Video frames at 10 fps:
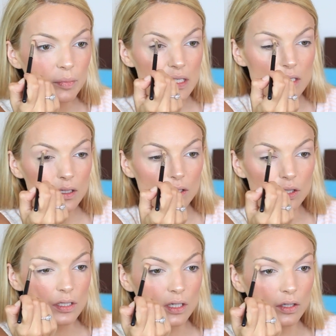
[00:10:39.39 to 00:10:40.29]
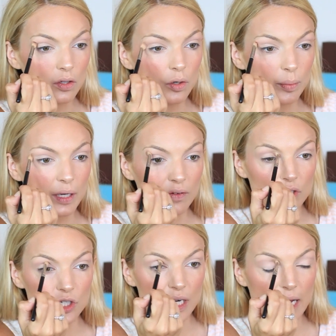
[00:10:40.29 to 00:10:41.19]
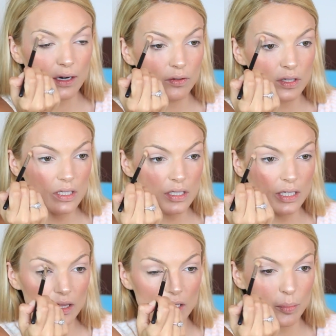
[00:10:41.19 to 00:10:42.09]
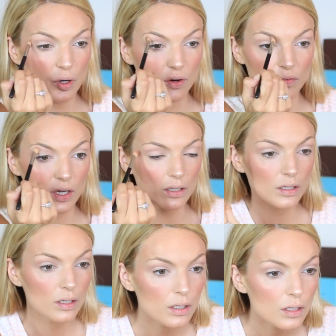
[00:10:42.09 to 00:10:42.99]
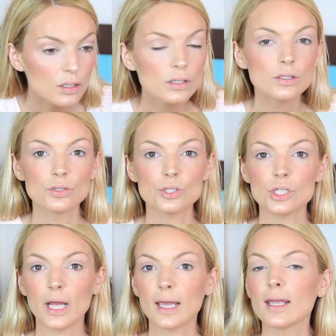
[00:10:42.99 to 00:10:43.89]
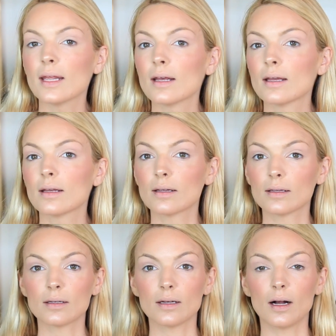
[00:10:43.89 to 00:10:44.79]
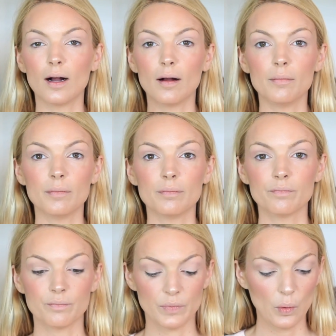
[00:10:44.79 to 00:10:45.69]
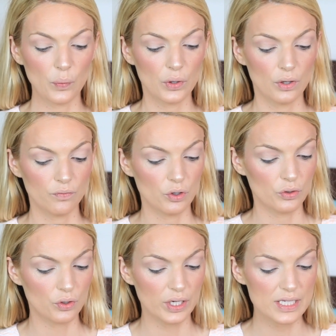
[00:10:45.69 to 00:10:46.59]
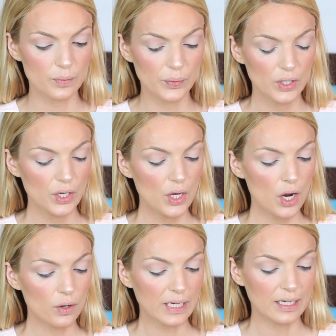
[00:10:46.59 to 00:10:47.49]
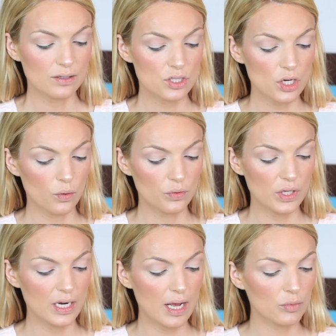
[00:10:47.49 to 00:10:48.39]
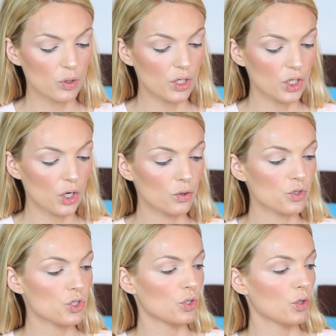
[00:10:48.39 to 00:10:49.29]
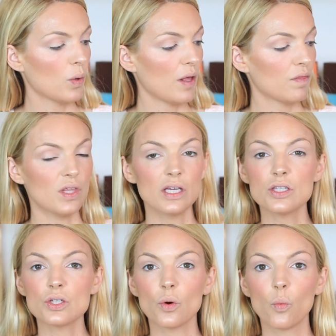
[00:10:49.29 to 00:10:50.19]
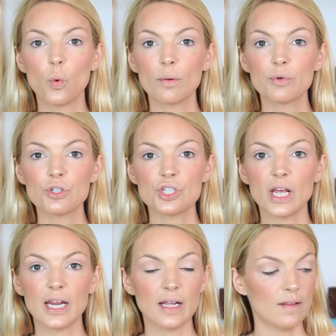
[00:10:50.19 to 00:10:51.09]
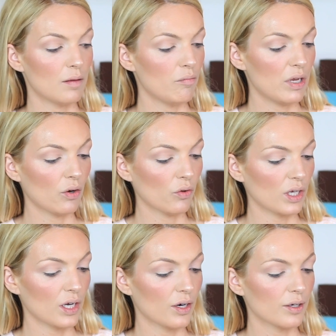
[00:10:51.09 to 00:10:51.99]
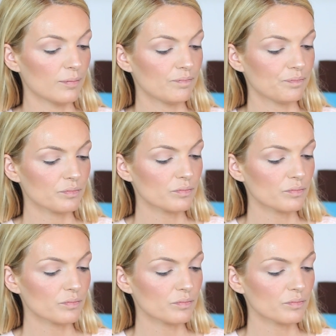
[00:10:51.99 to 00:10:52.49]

basically just a little bit of a shadow. This is like the perfect shade for the crease. Okay, so then I'm going to go to this warmer shade in the middle here